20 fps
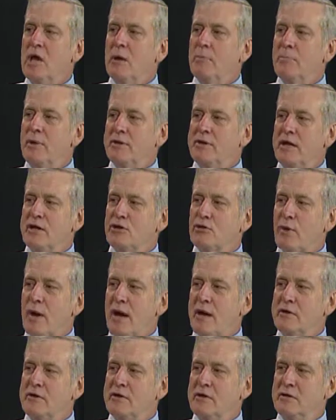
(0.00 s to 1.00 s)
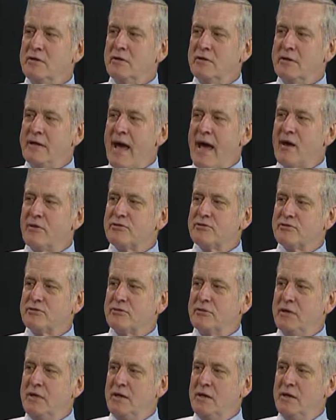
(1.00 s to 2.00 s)
but they tried to douse
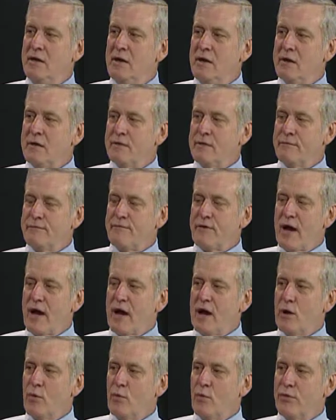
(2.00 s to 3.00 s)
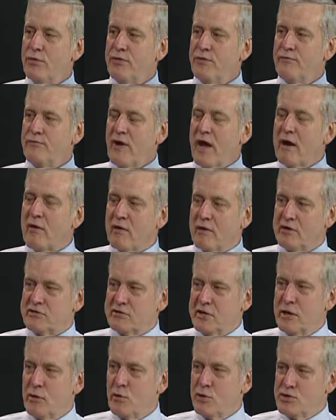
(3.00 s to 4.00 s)
the fire with fire
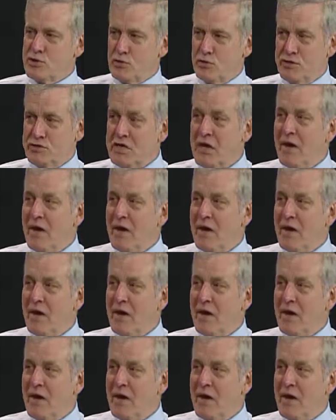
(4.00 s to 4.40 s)
extinguishers